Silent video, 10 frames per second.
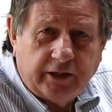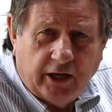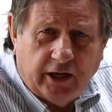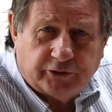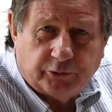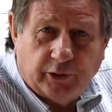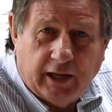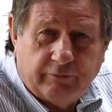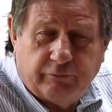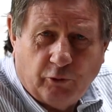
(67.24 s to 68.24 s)
cars all
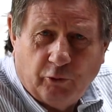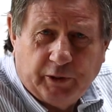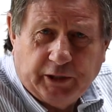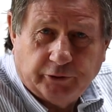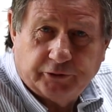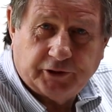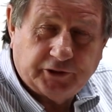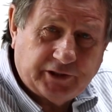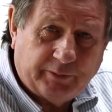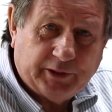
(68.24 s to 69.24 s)
have four wheels,
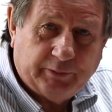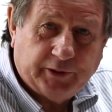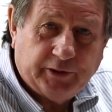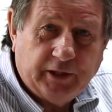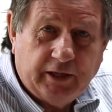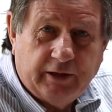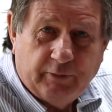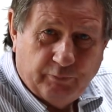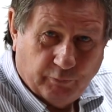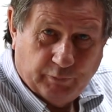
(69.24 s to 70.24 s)
and some of them are
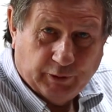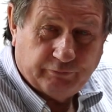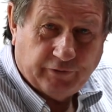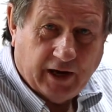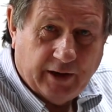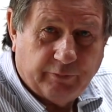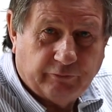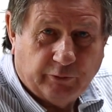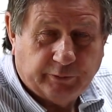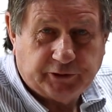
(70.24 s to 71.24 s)
built for
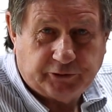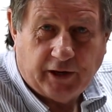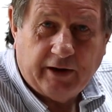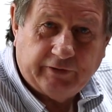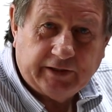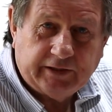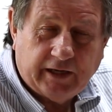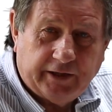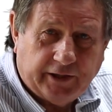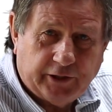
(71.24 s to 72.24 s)
high-performance driving,
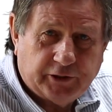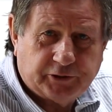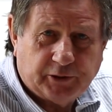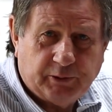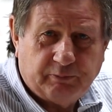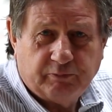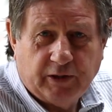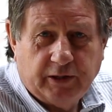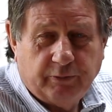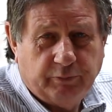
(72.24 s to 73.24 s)
and others are
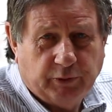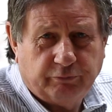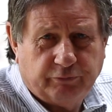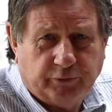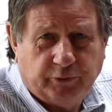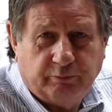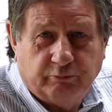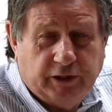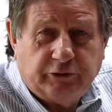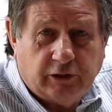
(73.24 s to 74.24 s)
built for
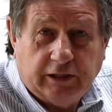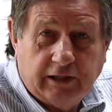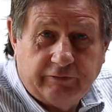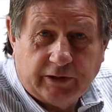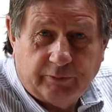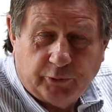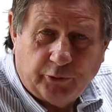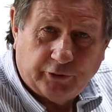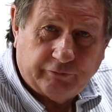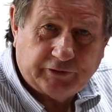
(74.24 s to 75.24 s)
literally living
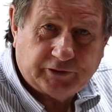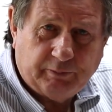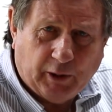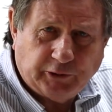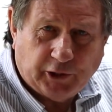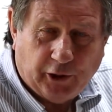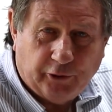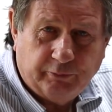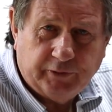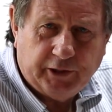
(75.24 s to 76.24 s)
aboard if it's a
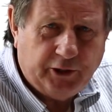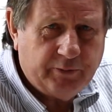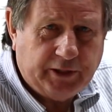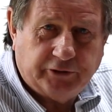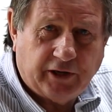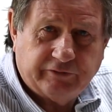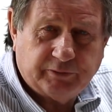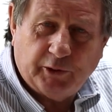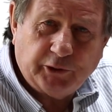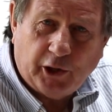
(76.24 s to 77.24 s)
motorhome, and nobody drives a
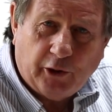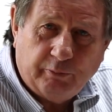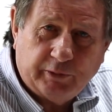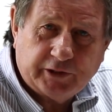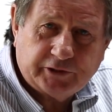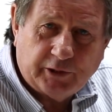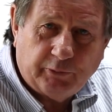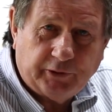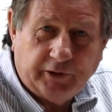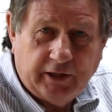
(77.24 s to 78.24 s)
motorhome because they
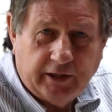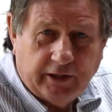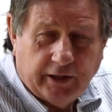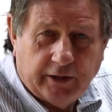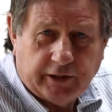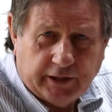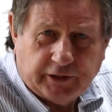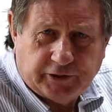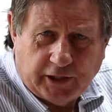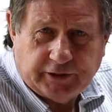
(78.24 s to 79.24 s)
want an
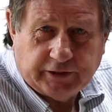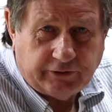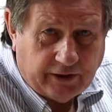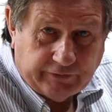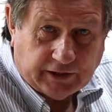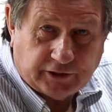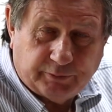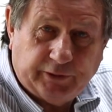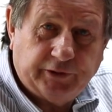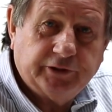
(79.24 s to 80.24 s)
exciting driving
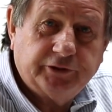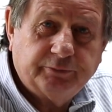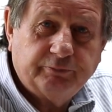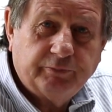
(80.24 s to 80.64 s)
experience.